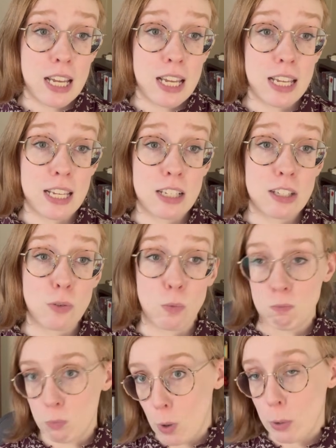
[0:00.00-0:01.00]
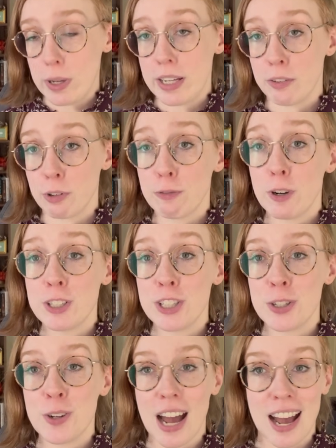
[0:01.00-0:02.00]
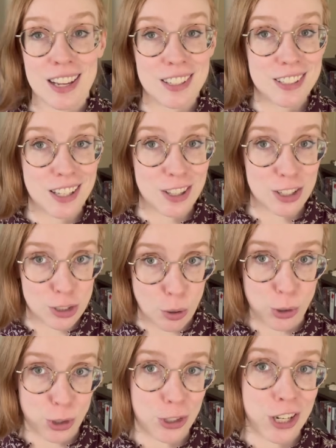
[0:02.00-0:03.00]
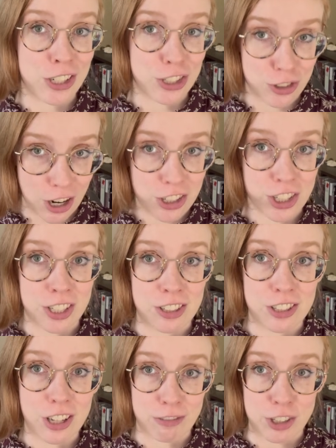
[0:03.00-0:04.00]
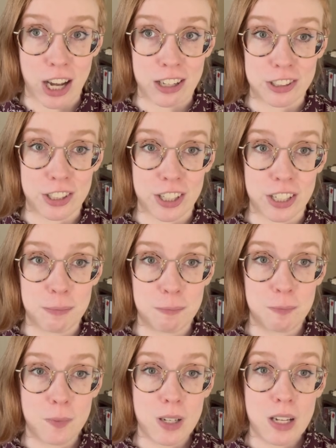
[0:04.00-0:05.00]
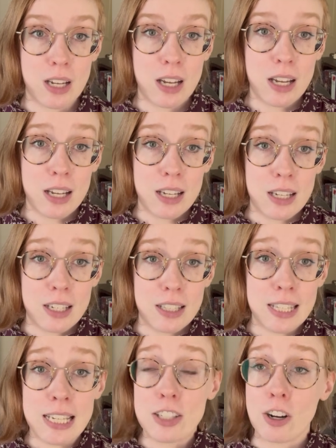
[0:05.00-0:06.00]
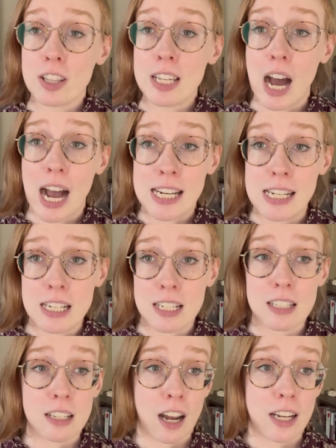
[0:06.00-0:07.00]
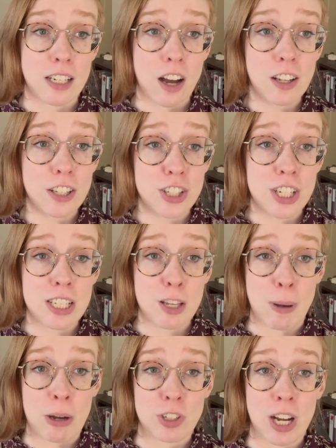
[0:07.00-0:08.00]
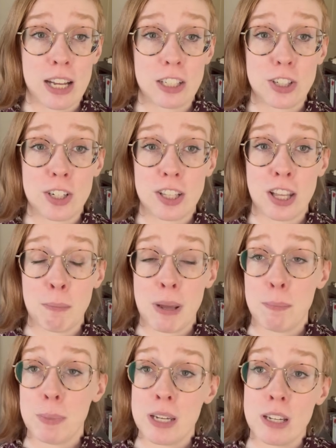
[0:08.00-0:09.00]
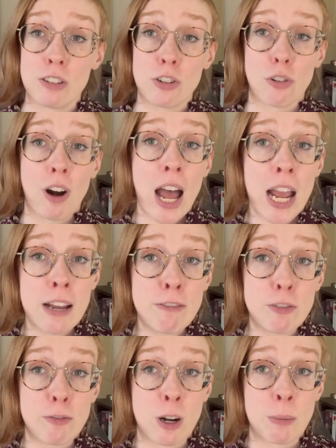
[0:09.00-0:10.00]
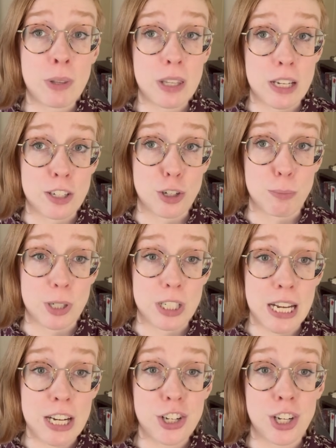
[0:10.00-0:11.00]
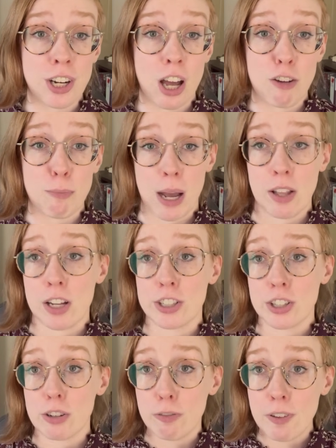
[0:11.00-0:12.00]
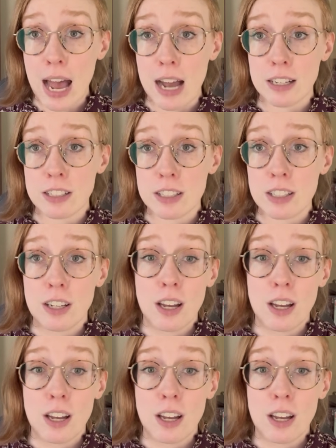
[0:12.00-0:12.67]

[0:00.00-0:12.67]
is what we can refer to as the social constructions of childhood. These are the ideas and ideologies about childhood that may be derived from the interpretation of biological facts,